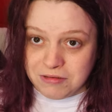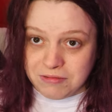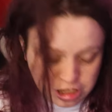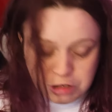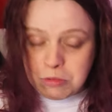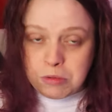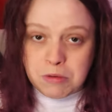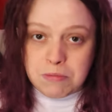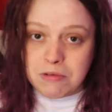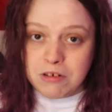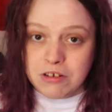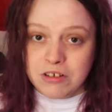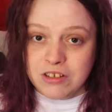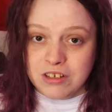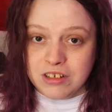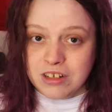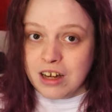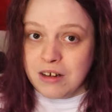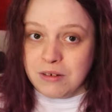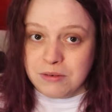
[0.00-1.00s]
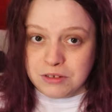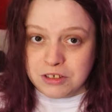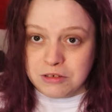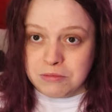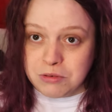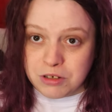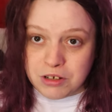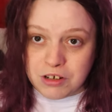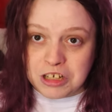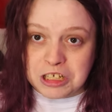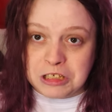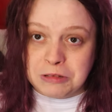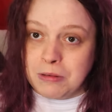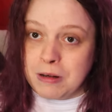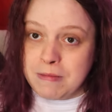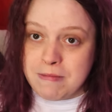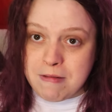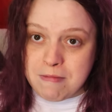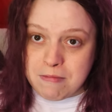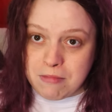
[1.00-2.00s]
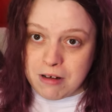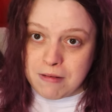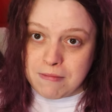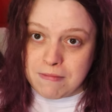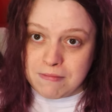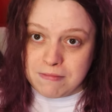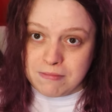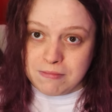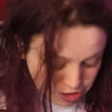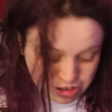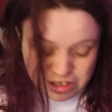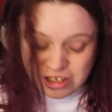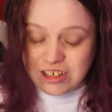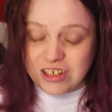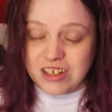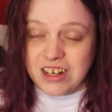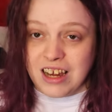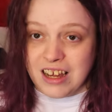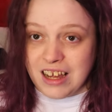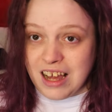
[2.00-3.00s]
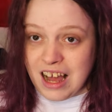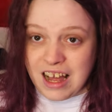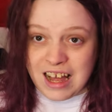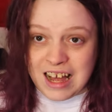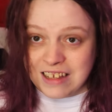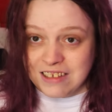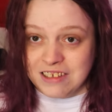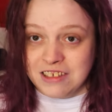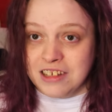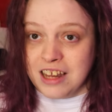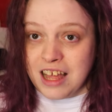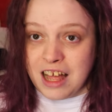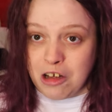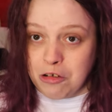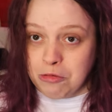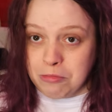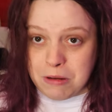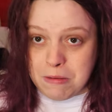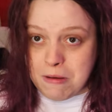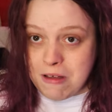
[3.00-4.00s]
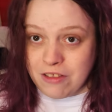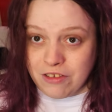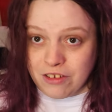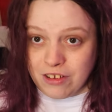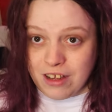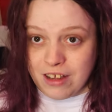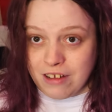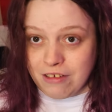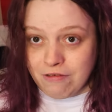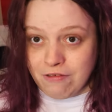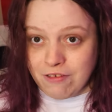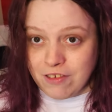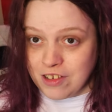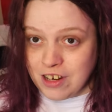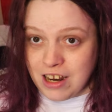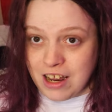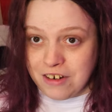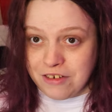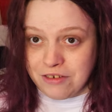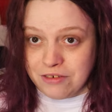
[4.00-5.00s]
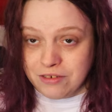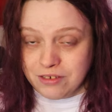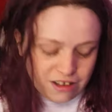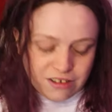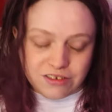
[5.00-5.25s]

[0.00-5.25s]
To be blunt, I was abused by my mum, which hasn't helped my mental health as an adult.